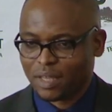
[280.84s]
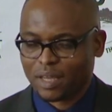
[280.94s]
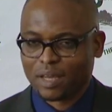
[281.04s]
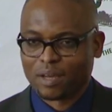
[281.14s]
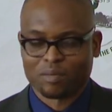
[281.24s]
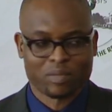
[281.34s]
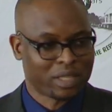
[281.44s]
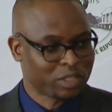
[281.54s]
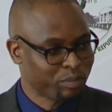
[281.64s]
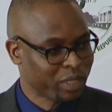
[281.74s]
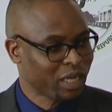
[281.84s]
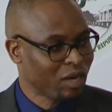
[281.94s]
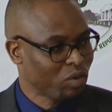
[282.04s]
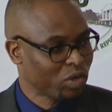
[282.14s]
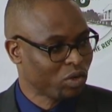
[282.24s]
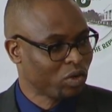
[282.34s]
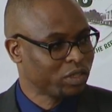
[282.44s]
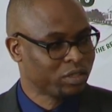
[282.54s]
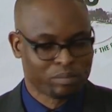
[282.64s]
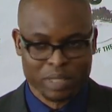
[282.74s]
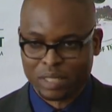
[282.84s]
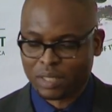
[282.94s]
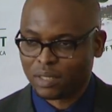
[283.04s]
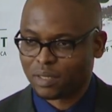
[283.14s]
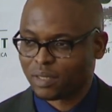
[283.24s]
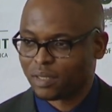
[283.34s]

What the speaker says: the Speaker will not be